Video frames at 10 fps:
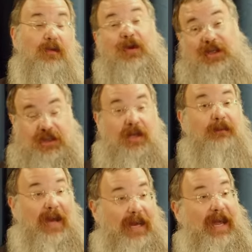which,
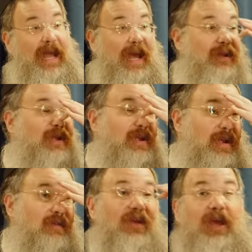might I add,
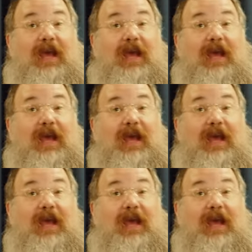is